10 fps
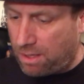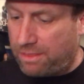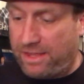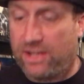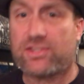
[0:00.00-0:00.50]

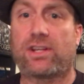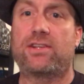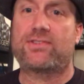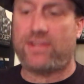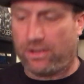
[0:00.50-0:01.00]
Things to
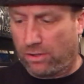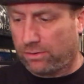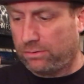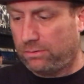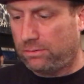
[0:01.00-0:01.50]

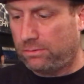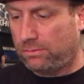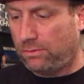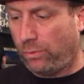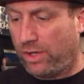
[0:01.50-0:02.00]
consider
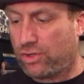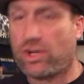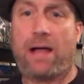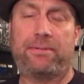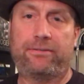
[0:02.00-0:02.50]
when
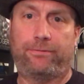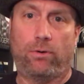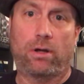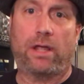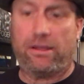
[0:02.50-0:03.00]
shopping
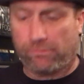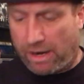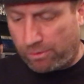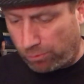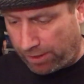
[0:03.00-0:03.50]
for a
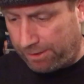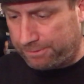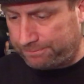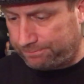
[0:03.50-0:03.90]
record weight.